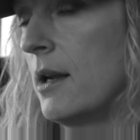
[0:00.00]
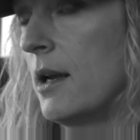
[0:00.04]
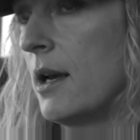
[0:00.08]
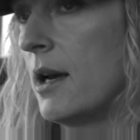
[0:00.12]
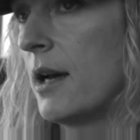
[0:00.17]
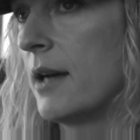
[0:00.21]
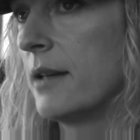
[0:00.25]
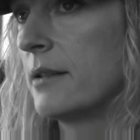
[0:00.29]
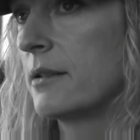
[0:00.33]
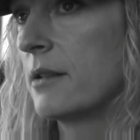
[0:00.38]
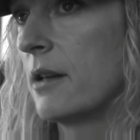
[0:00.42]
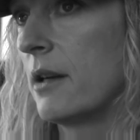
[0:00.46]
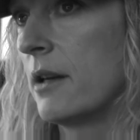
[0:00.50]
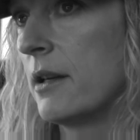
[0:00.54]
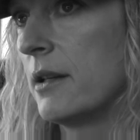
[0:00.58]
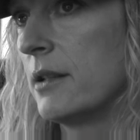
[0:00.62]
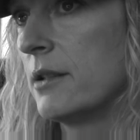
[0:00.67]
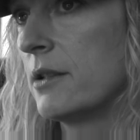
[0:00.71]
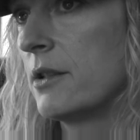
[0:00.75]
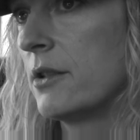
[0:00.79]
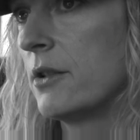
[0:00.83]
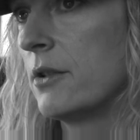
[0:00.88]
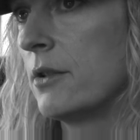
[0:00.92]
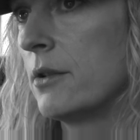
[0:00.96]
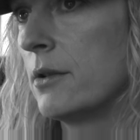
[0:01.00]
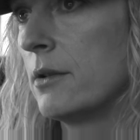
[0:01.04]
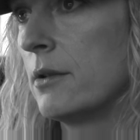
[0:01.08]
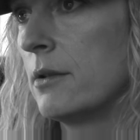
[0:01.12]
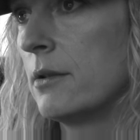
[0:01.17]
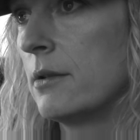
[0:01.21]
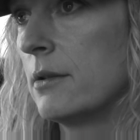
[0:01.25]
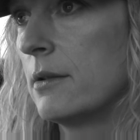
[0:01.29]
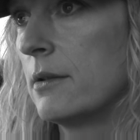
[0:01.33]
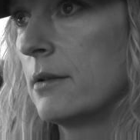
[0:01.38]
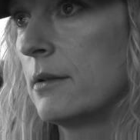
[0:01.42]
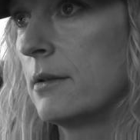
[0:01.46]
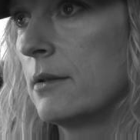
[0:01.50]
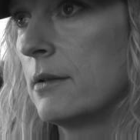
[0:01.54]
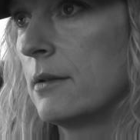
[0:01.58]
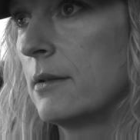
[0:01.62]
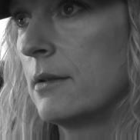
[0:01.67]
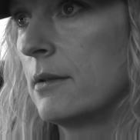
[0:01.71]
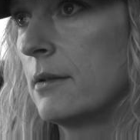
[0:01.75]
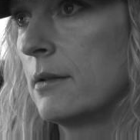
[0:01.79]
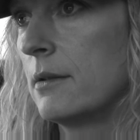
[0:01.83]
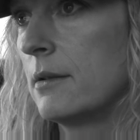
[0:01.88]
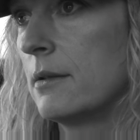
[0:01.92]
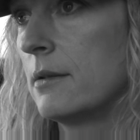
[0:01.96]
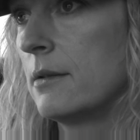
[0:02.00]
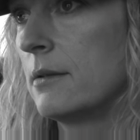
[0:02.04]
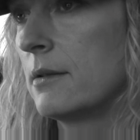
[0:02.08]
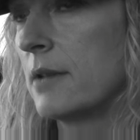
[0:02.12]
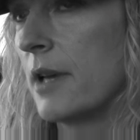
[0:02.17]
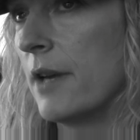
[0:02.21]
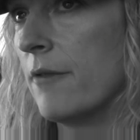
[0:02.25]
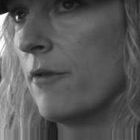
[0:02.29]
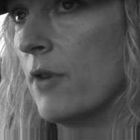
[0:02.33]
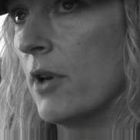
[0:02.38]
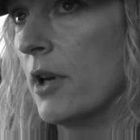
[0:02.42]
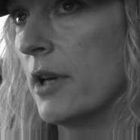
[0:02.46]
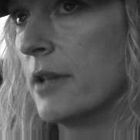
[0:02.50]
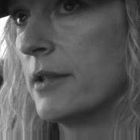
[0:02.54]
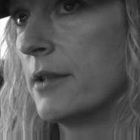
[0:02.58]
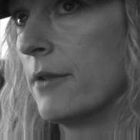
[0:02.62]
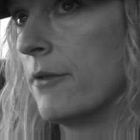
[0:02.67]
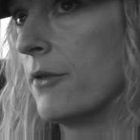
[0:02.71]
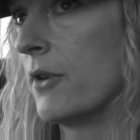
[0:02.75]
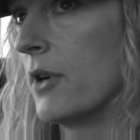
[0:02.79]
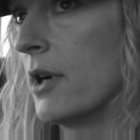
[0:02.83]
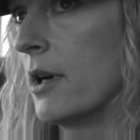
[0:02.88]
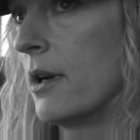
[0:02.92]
I started to diversify